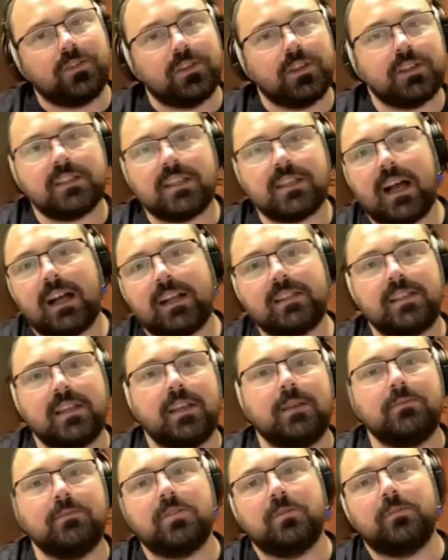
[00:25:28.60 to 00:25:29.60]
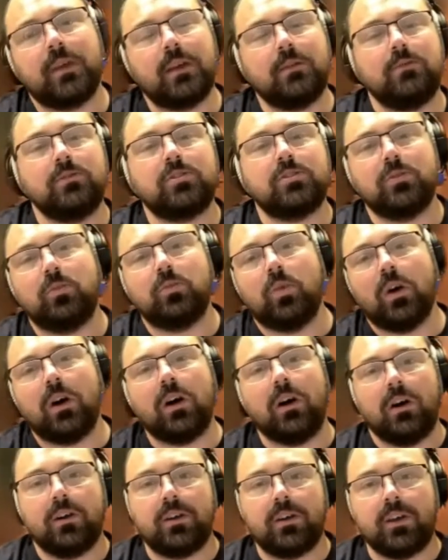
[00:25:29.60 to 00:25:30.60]
for the tag team to be able to
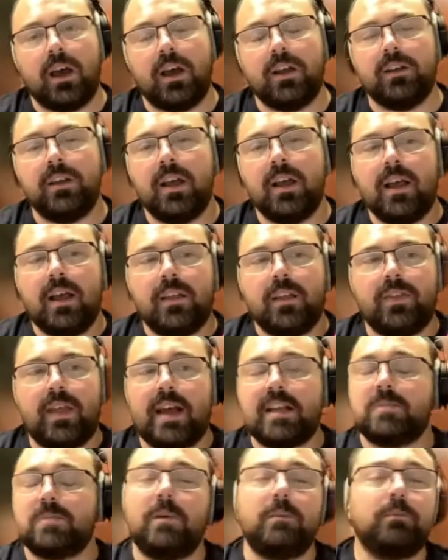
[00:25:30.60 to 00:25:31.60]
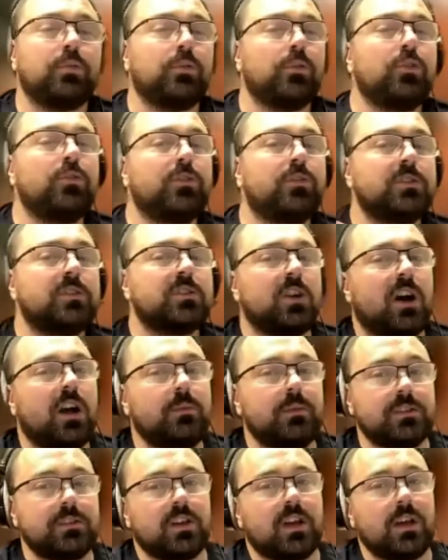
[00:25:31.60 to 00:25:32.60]
work. And that's been proven
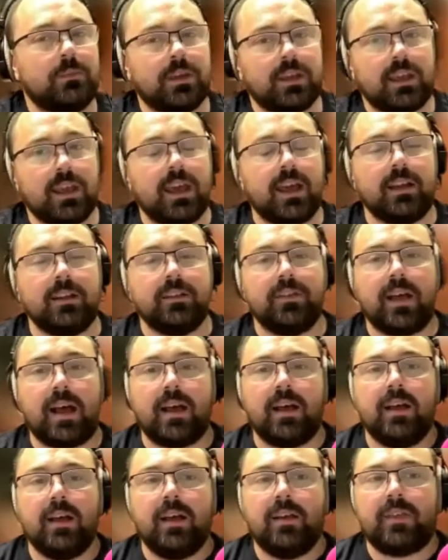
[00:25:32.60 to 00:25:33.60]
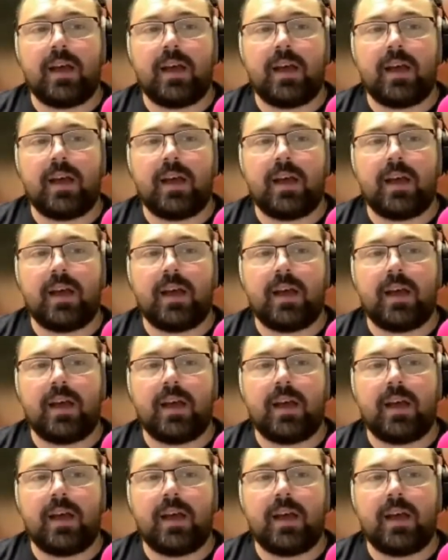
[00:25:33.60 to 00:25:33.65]
time and time again, that